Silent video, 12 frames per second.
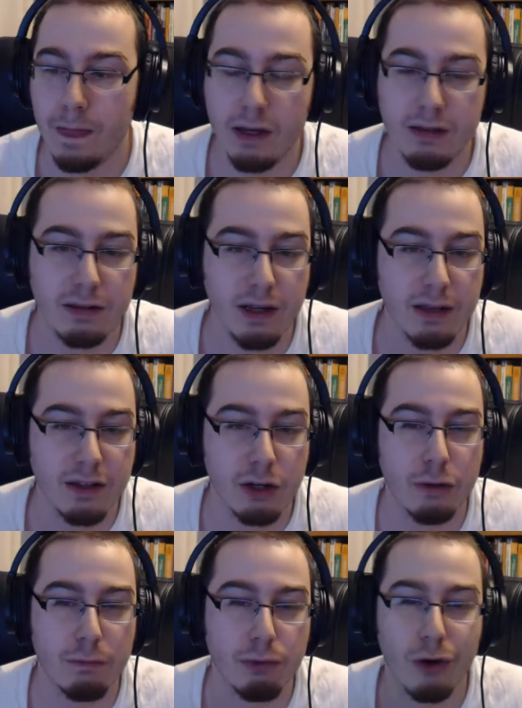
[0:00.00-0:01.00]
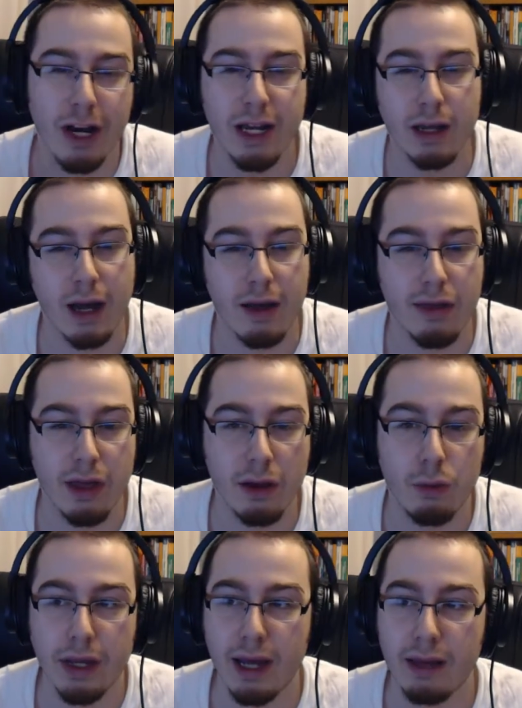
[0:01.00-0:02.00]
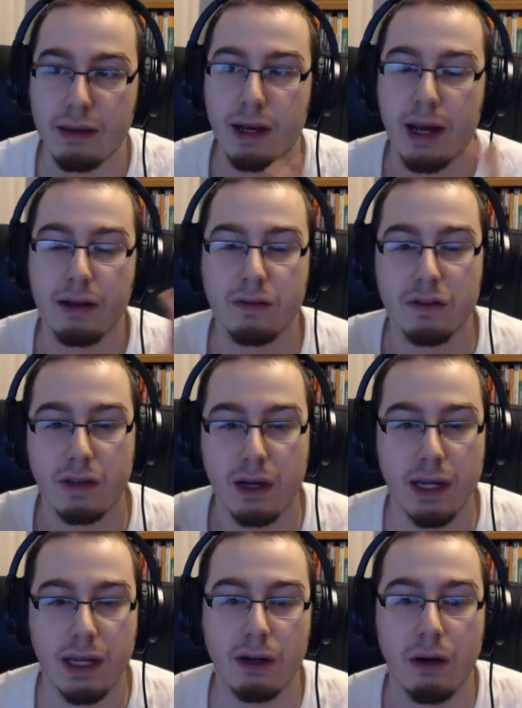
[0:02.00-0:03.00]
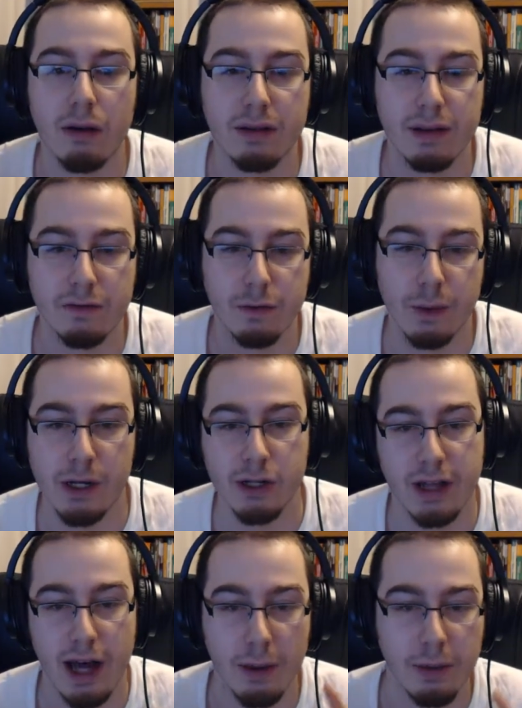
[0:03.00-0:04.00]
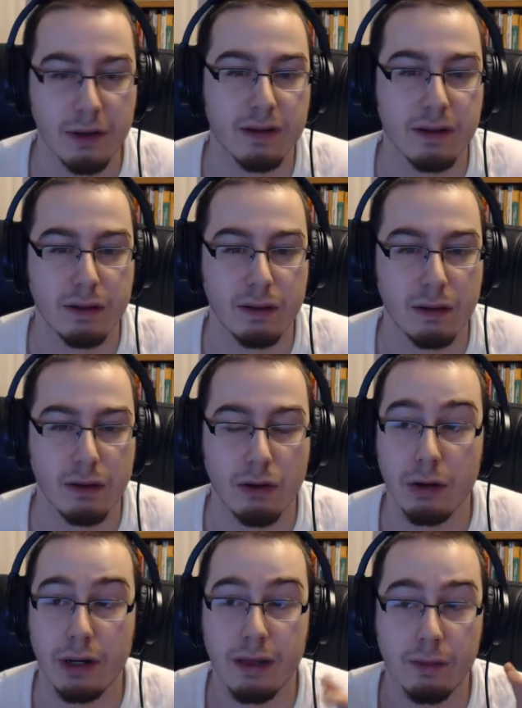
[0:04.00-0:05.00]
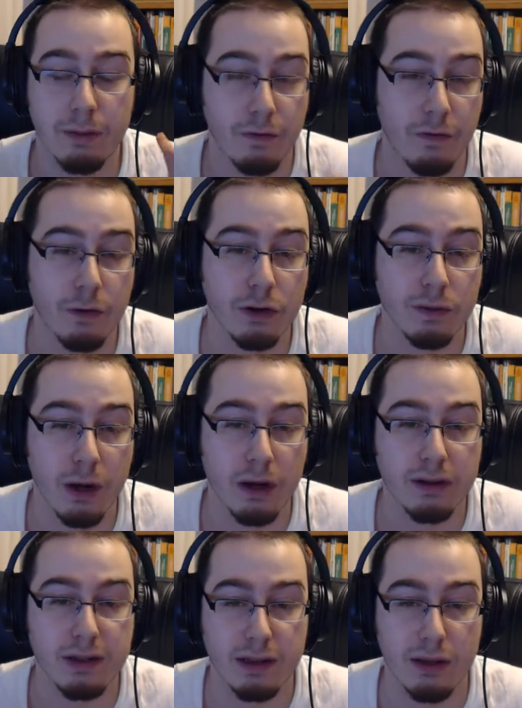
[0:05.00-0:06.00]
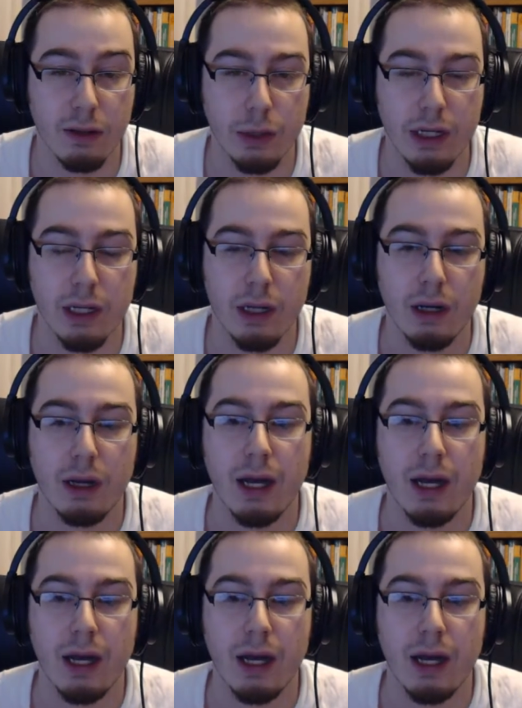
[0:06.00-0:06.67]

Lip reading: it's a good break. I think we get to kind of suck in all this information that happened in the first part of season 3,